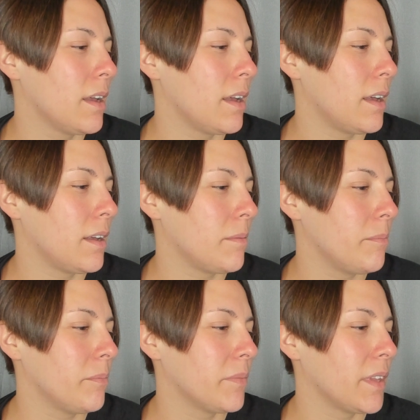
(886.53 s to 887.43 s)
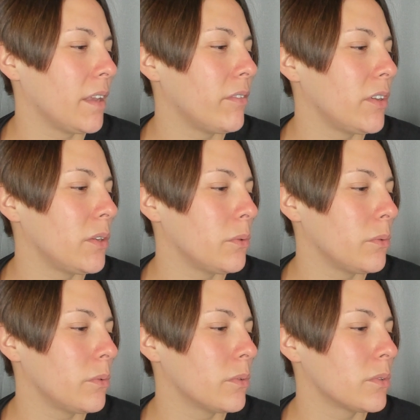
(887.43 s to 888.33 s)
Um, if
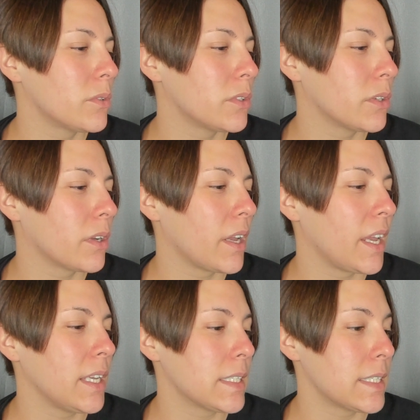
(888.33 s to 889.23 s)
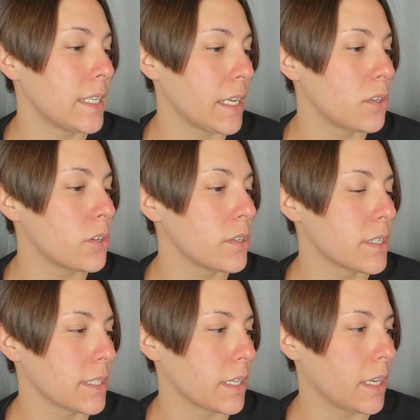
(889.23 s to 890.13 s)
you took a standard
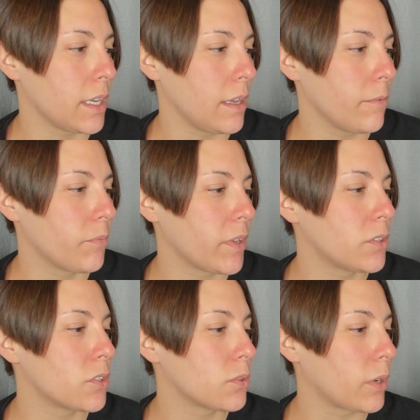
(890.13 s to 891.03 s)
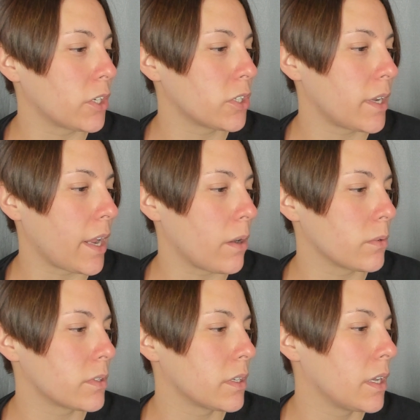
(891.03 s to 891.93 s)
slinky and stretched it
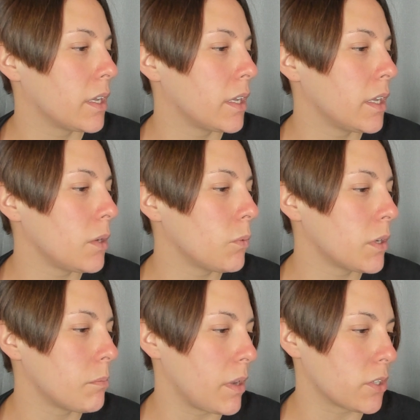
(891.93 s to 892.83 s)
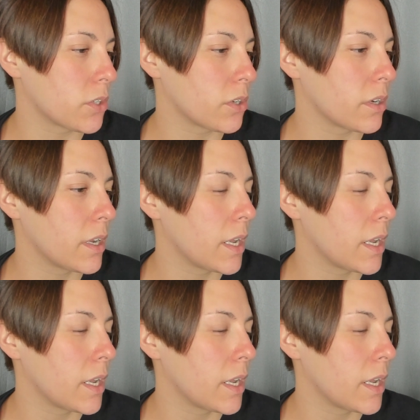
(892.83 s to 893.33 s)
out, it would measure